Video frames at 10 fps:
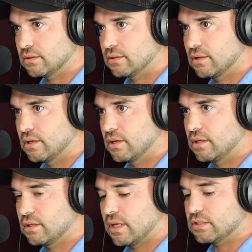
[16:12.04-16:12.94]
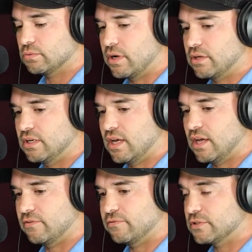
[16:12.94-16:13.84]
No. That's why you need to
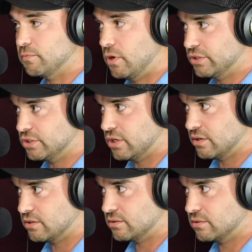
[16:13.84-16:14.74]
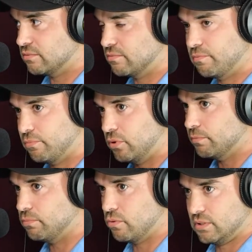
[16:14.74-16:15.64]
have small chunks, bullet
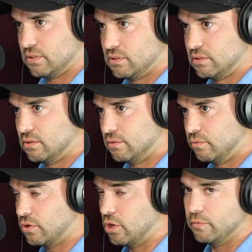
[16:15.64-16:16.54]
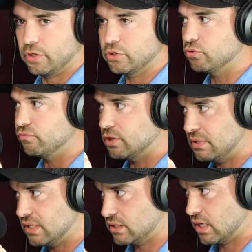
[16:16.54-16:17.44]
points. We call them your
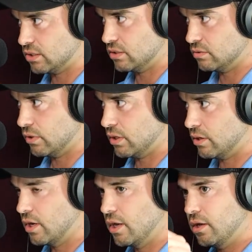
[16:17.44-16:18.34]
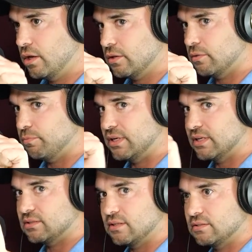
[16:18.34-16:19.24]
UVP sections, where the biggest
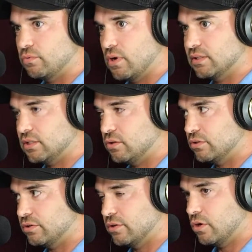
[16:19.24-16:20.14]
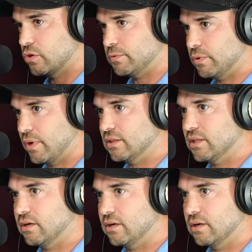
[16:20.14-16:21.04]
things you want that user to know should be right
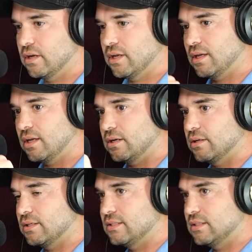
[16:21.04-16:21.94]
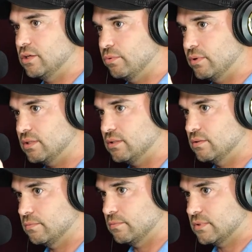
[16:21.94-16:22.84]
there in an easy to read
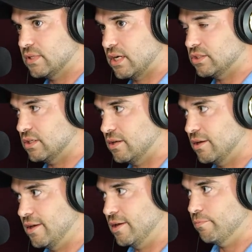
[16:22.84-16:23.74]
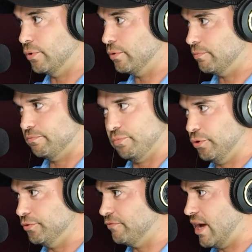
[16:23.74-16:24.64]
section, bold,
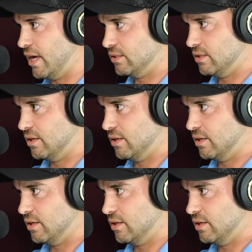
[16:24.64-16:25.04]
bold font.